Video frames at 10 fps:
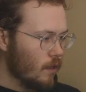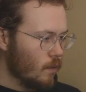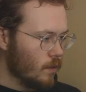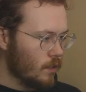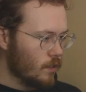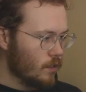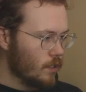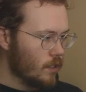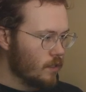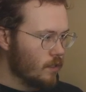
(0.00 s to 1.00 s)
which is
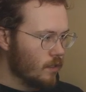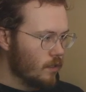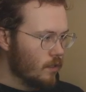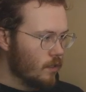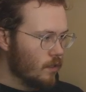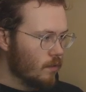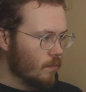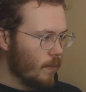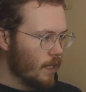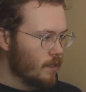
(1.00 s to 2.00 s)
just
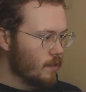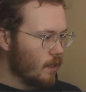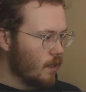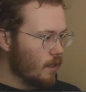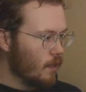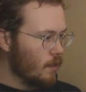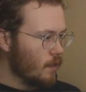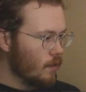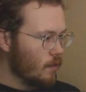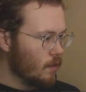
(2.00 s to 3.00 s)
based on
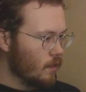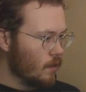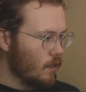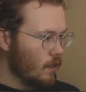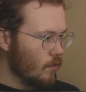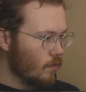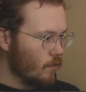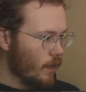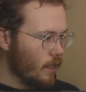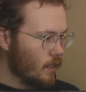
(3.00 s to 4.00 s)
the
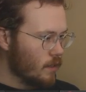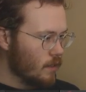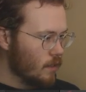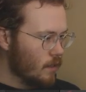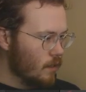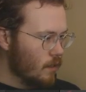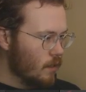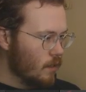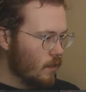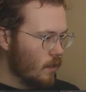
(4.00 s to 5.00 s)
radius
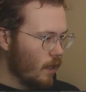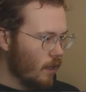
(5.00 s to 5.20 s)
and the